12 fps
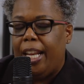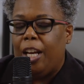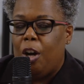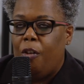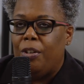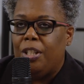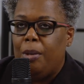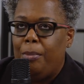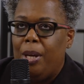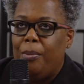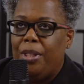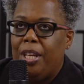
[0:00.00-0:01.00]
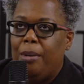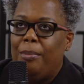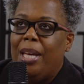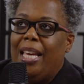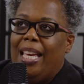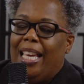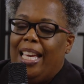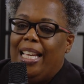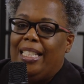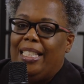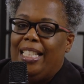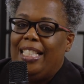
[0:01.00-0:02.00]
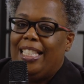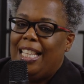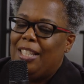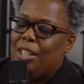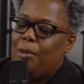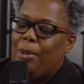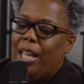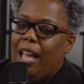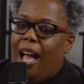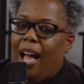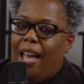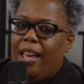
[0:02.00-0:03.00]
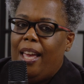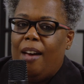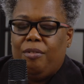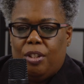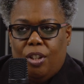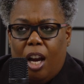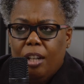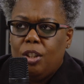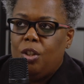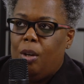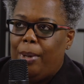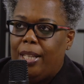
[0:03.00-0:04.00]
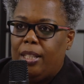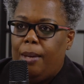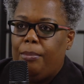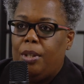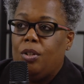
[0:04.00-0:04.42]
I go over to meet with him, and he says to me, I have to talk to you about something.